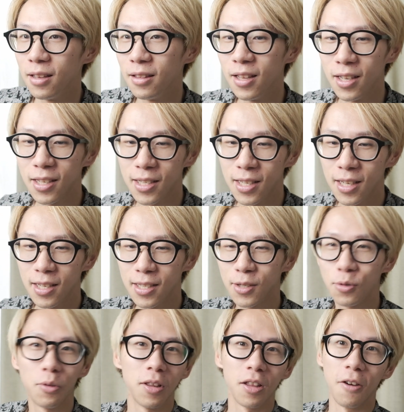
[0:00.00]
This is
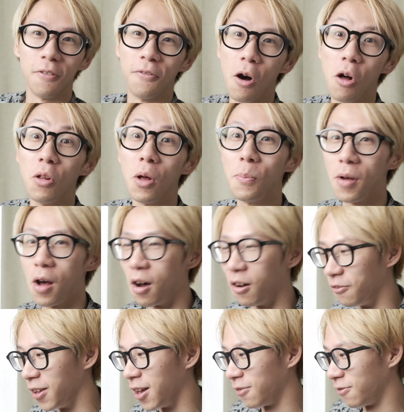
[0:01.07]
sort of like a follow-up
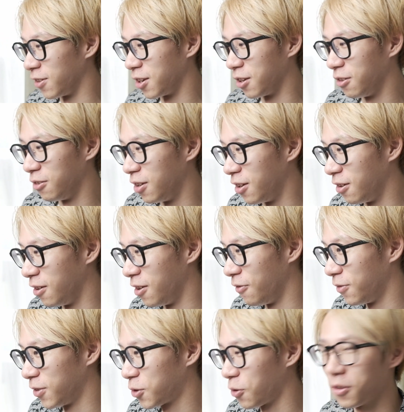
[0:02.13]
of that video
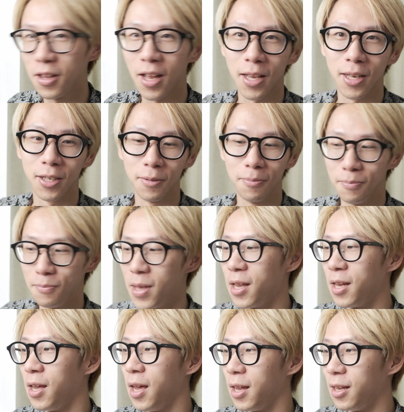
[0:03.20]
of sort of like
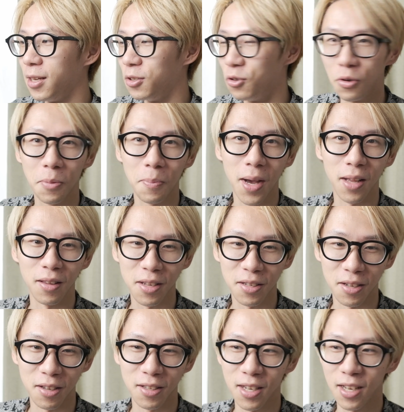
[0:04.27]
me doing my
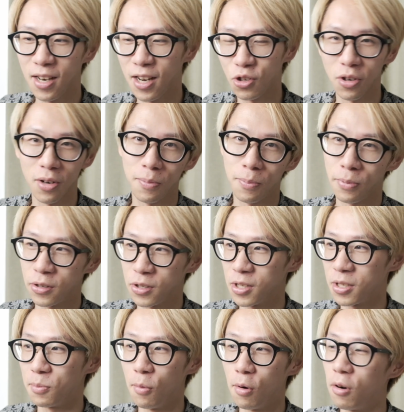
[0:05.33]
lessons, and I should have
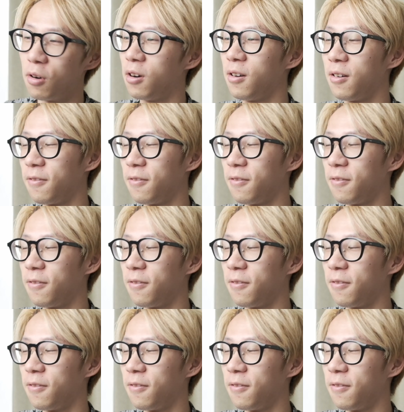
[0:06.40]
purchased more